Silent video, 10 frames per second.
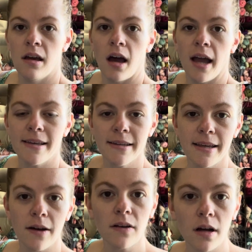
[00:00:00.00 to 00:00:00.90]
I can
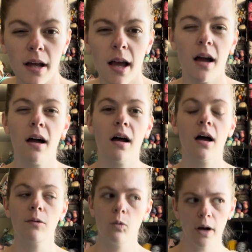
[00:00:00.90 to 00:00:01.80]
count
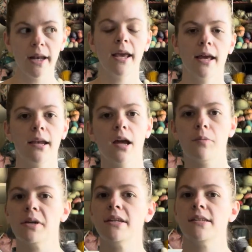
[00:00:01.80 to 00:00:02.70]
on one hand how
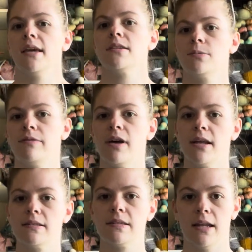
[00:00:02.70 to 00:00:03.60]
many days we've
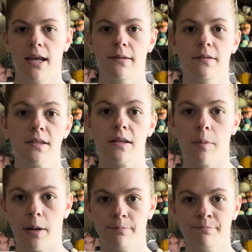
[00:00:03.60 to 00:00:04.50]
had sunny this
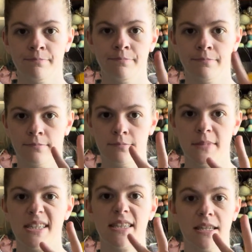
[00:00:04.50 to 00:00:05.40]
summer.
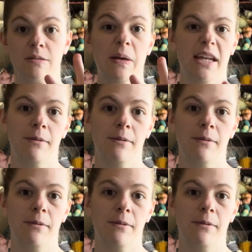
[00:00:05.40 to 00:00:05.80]
It's this many.